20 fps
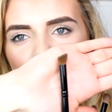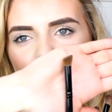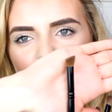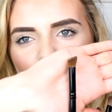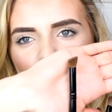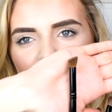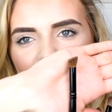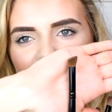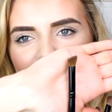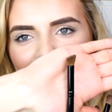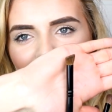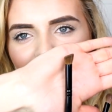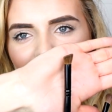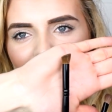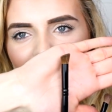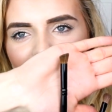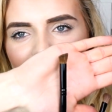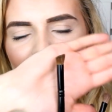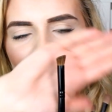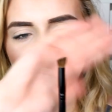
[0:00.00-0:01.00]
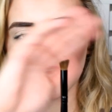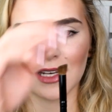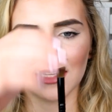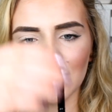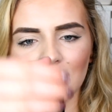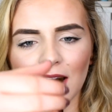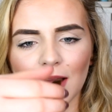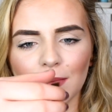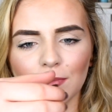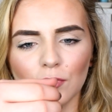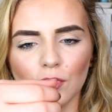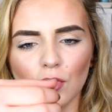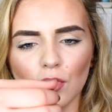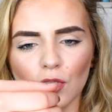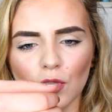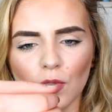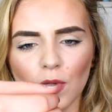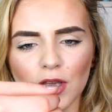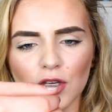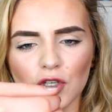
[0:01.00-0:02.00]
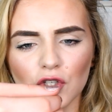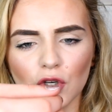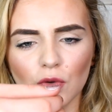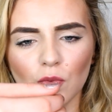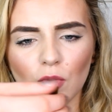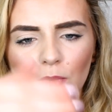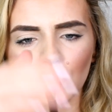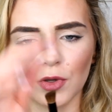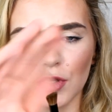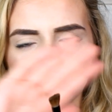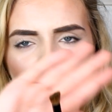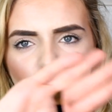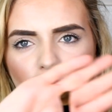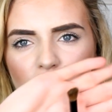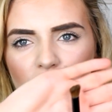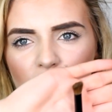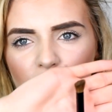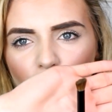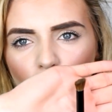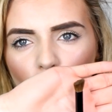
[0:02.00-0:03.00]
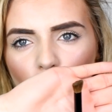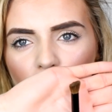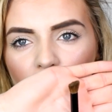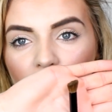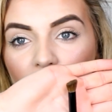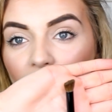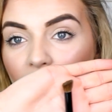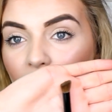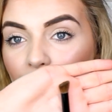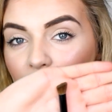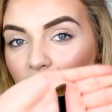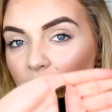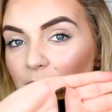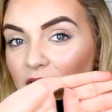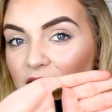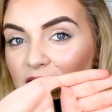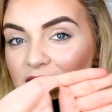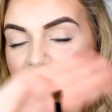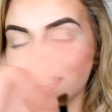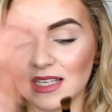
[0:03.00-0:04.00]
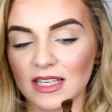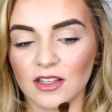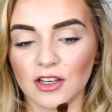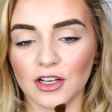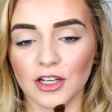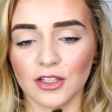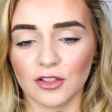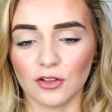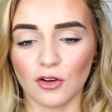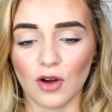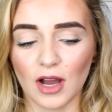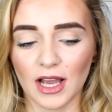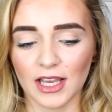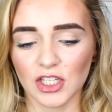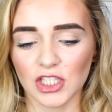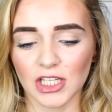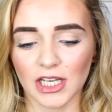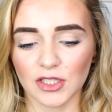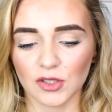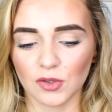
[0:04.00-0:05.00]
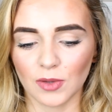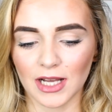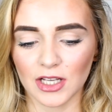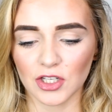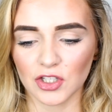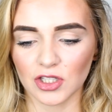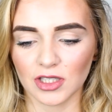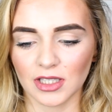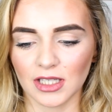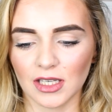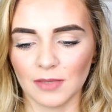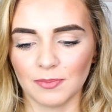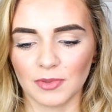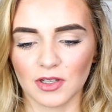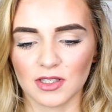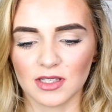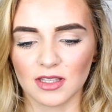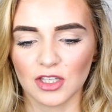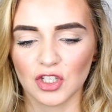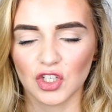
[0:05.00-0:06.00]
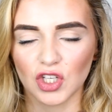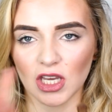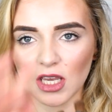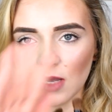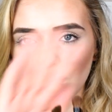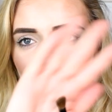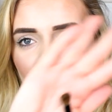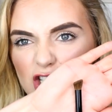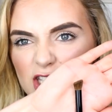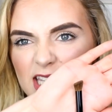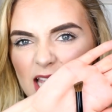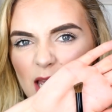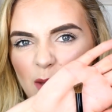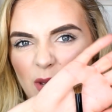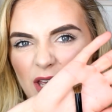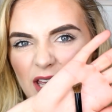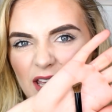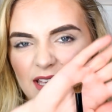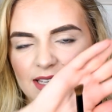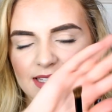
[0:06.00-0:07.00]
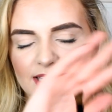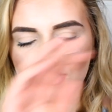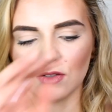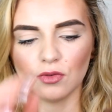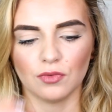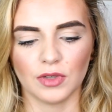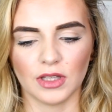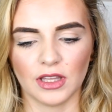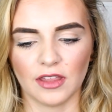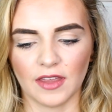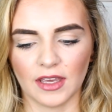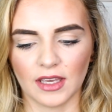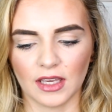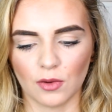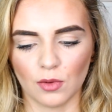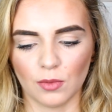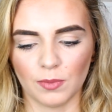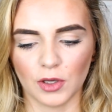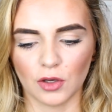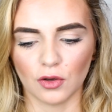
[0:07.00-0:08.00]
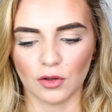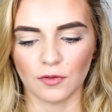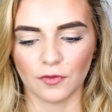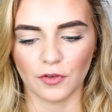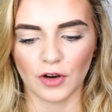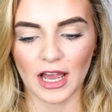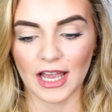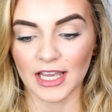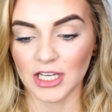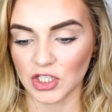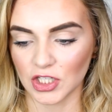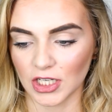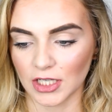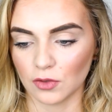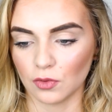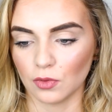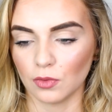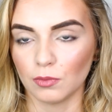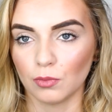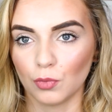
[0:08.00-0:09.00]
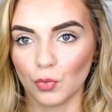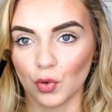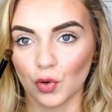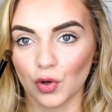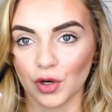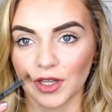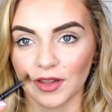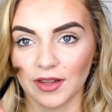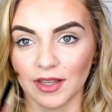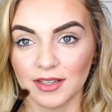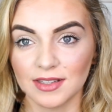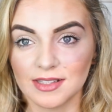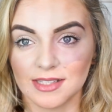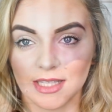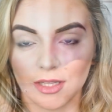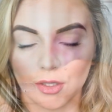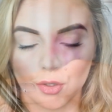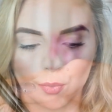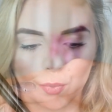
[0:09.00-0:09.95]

is quite dense, and I'm not quite sure what I'm going to use this for. Maybe concealer, not eyeshadow actually, because of the shape. Just how it is, I don't really think it would be good for eyeshadow, more concealer